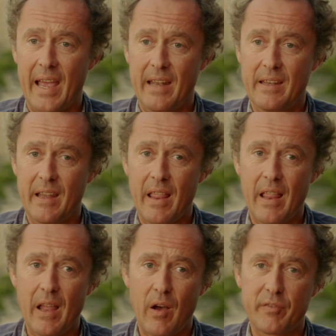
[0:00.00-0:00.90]
And
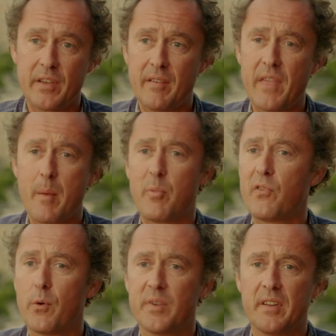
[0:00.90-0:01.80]
often if their
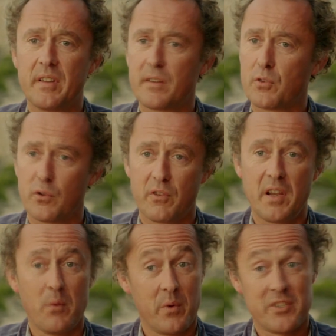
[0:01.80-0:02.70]
performance is
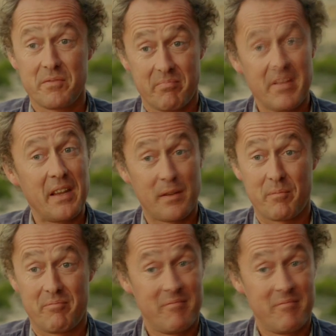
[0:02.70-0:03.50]
extraordinary, which is